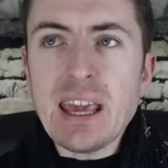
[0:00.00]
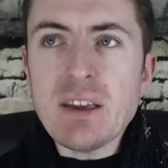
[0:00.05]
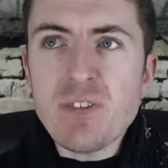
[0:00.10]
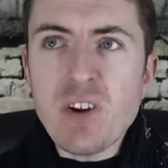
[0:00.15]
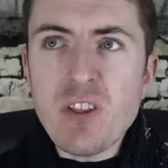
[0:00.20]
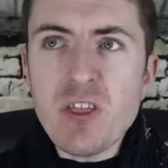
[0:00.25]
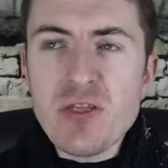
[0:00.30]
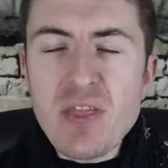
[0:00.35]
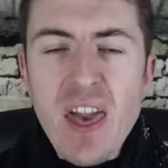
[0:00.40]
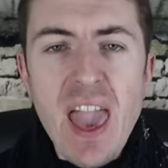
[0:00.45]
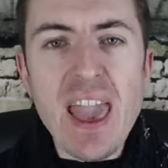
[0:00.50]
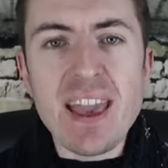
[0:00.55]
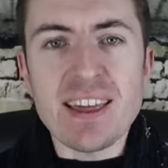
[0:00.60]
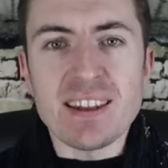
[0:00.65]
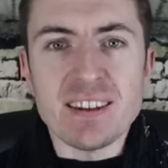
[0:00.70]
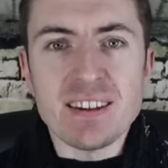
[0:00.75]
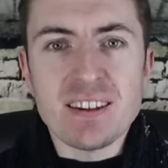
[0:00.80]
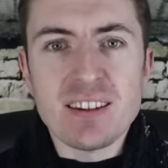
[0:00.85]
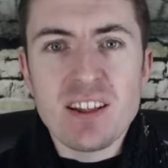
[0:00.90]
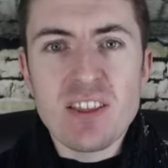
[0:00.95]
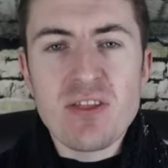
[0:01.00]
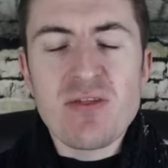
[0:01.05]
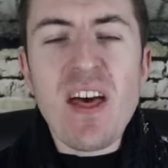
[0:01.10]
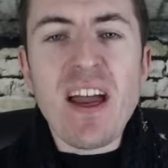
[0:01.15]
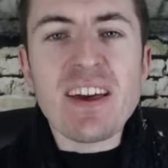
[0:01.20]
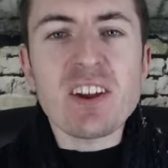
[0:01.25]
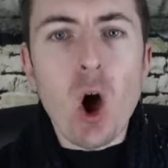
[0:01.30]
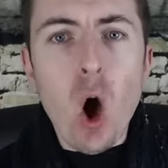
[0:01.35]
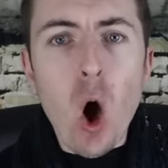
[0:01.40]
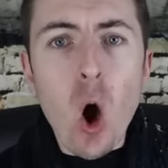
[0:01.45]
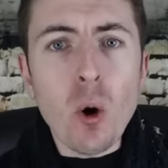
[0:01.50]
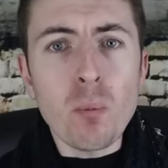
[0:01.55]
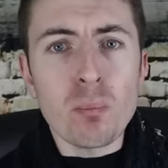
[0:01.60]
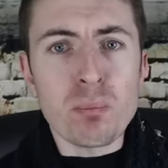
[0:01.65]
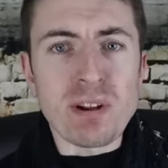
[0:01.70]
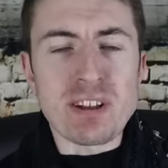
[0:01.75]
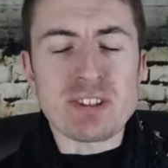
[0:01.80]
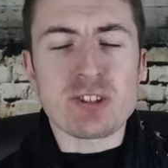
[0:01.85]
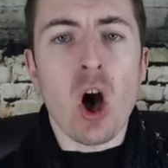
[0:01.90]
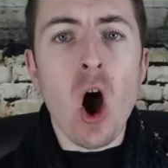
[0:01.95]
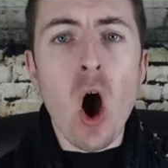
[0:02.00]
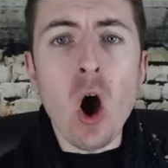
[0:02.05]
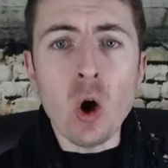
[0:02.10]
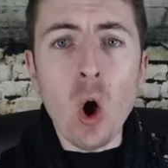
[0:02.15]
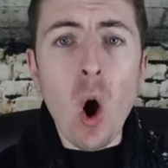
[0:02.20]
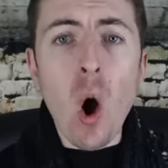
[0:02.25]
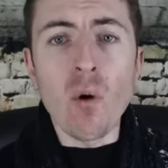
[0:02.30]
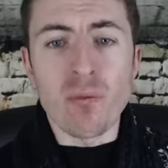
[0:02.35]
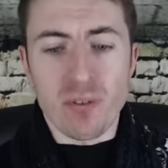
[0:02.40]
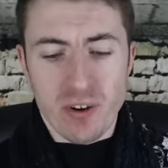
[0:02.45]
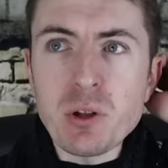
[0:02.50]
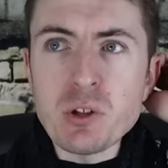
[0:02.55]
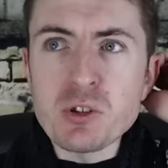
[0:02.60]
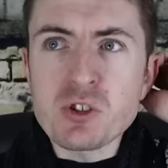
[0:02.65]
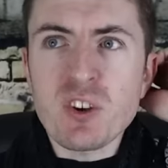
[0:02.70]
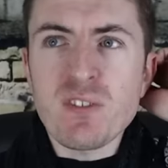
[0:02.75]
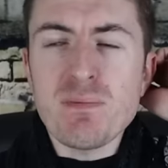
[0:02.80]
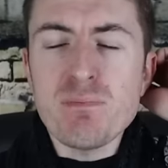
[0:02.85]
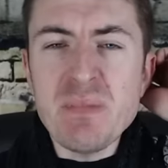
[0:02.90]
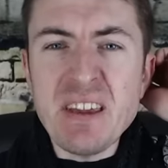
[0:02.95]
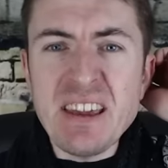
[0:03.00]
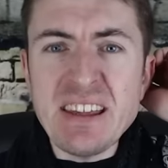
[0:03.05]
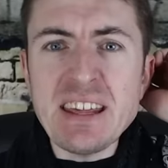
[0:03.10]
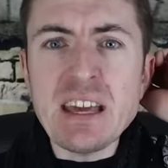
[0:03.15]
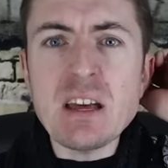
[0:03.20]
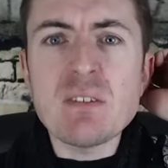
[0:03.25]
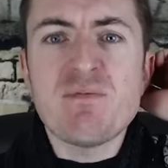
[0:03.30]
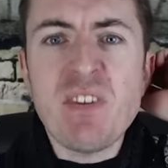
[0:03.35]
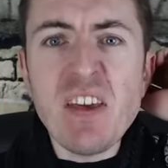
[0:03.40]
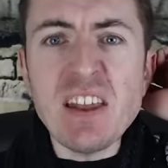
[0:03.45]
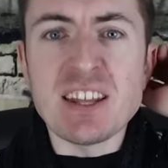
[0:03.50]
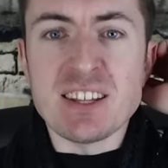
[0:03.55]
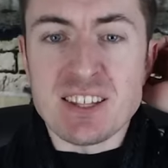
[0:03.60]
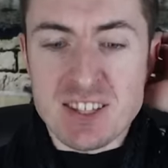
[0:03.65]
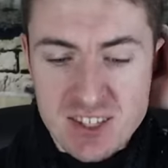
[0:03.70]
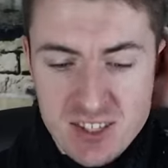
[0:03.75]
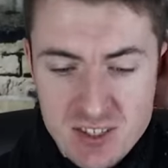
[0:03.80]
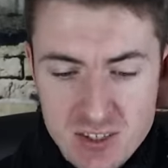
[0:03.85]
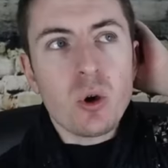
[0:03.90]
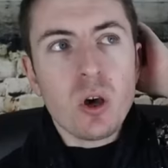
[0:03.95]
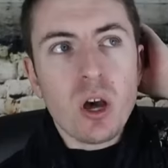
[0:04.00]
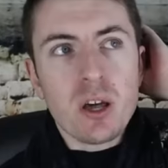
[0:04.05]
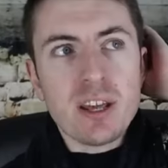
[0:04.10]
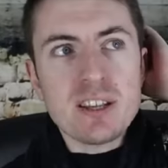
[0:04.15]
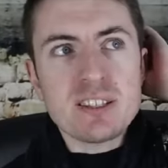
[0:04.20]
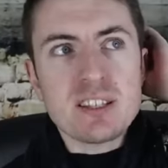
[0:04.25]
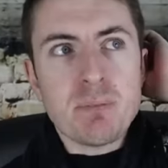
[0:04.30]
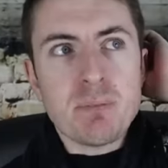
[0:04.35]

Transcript: Even then, that hopeless, hungover bunch of media villains who got a